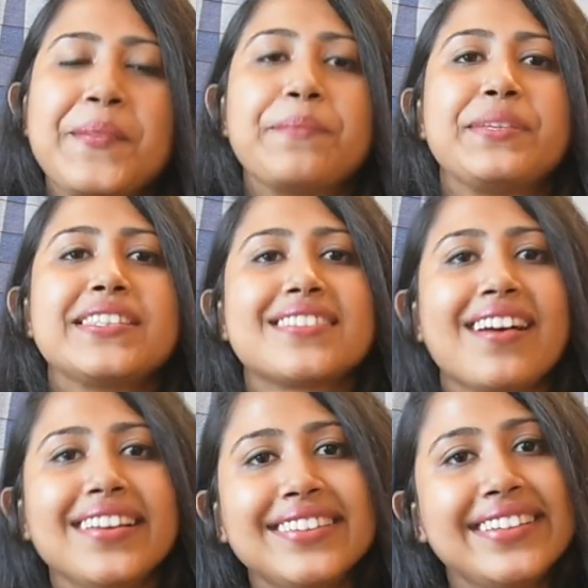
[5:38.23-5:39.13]

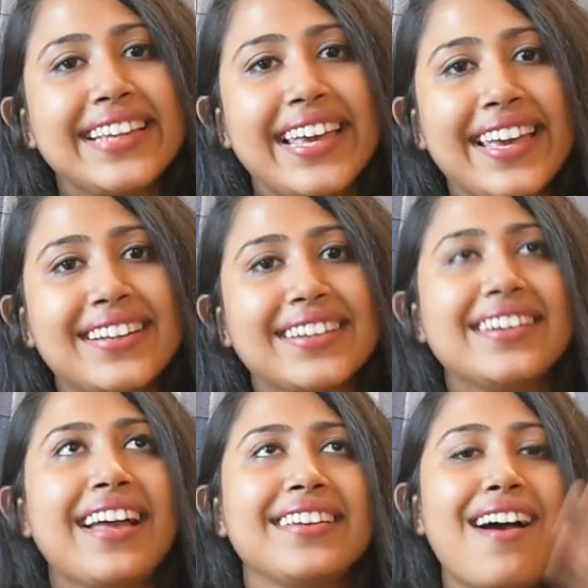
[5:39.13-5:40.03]
beside the lake
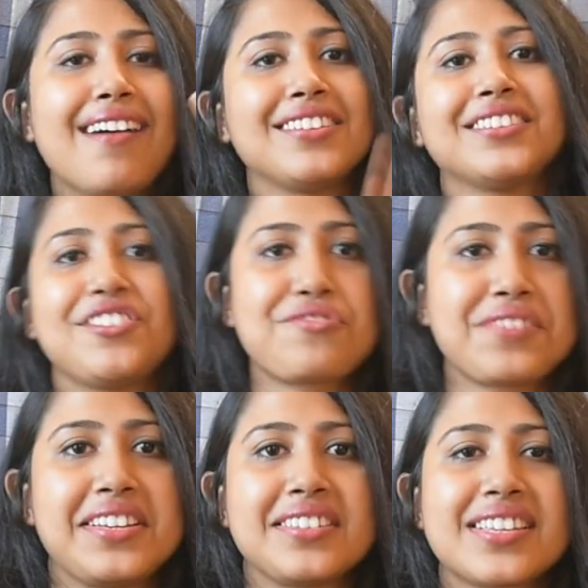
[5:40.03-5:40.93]
and under the
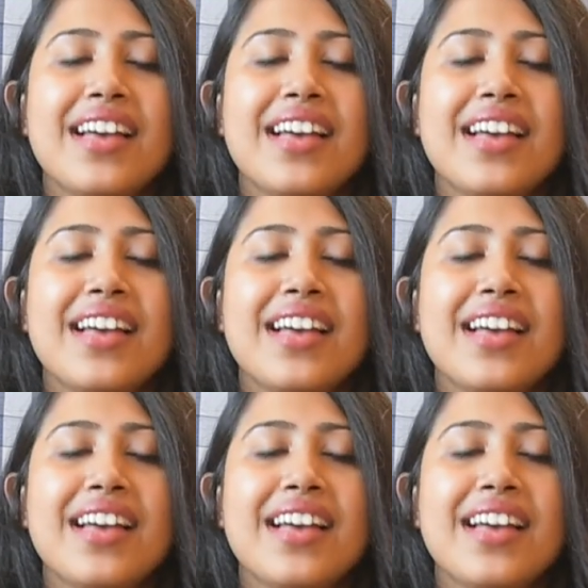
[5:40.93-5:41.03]
trees,